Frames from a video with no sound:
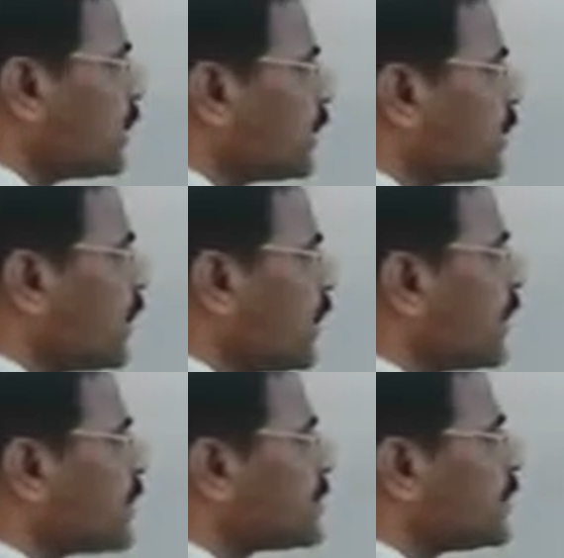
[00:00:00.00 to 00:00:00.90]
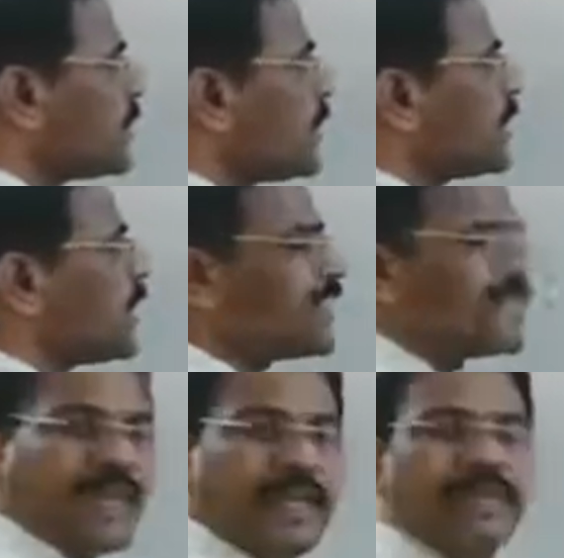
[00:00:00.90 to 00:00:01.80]
there is
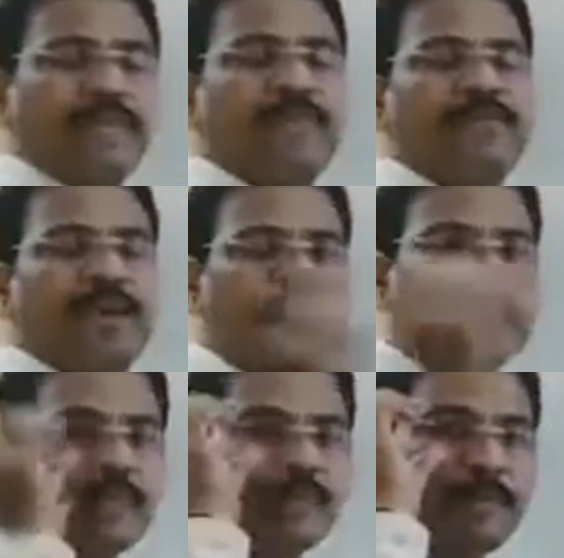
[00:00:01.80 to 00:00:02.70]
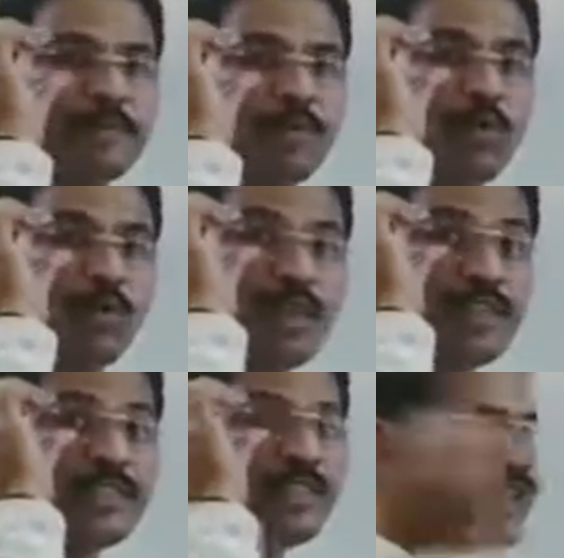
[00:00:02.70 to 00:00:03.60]
nothing the difference. That means only
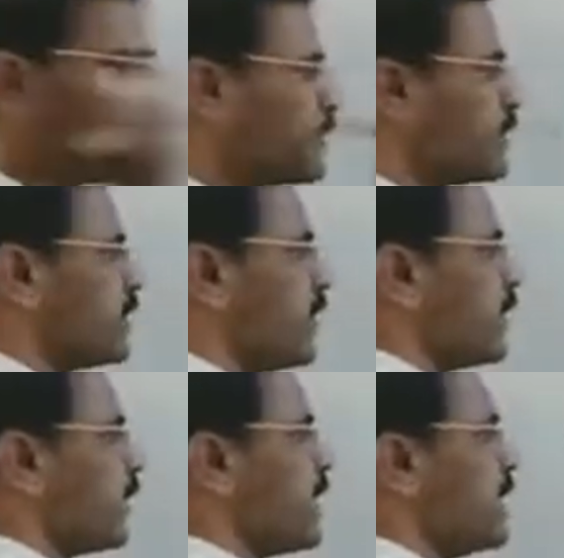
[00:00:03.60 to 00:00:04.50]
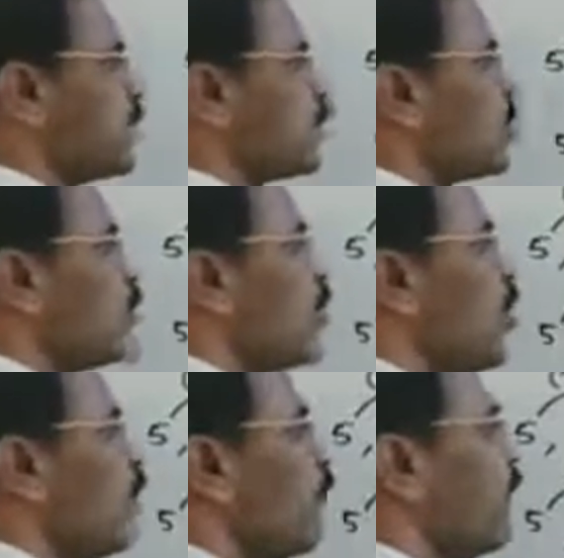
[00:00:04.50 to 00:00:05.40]
0 is there.
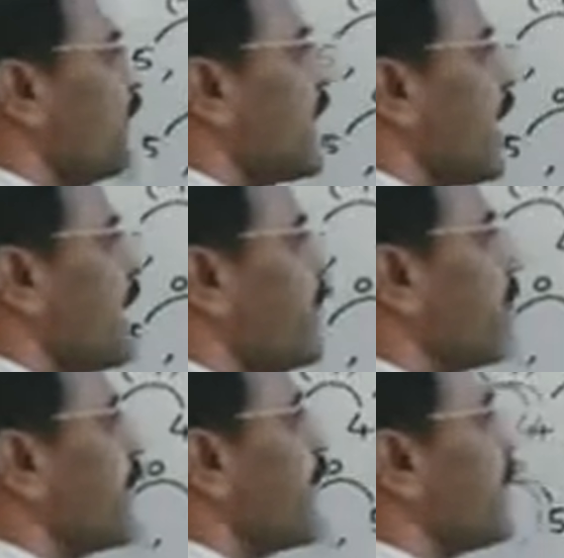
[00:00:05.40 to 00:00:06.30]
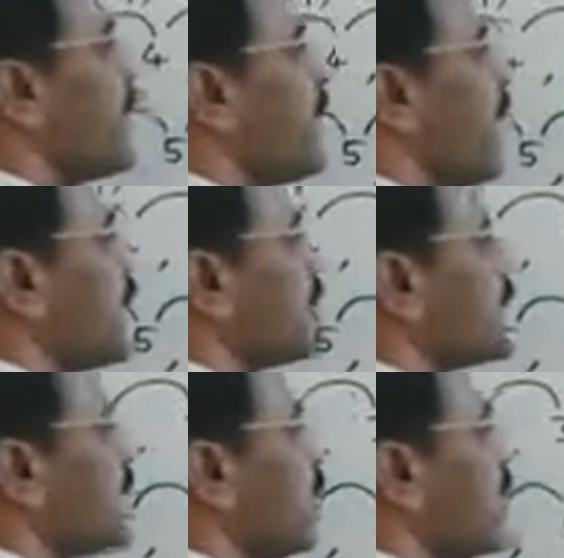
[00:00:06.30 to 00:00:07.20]
So we can predict the next
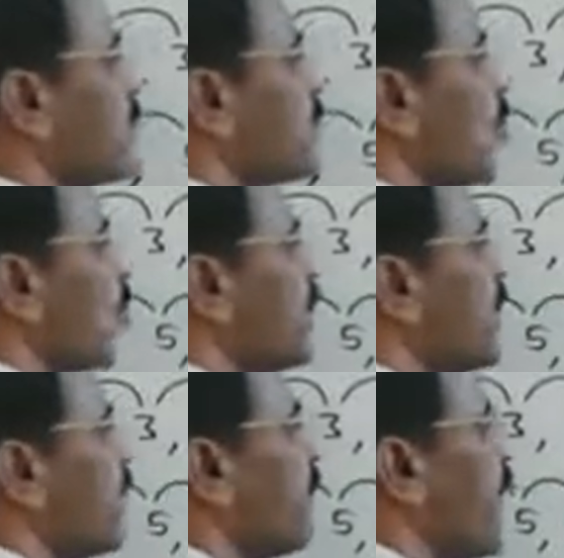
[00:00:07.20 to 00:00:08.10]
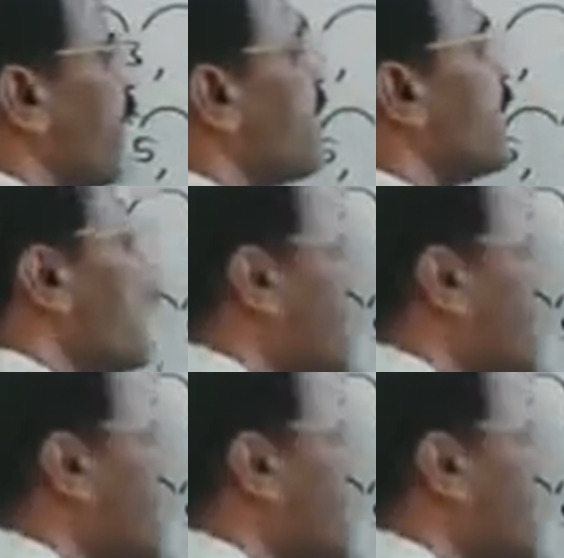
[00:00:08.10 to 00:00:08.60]
term is only 5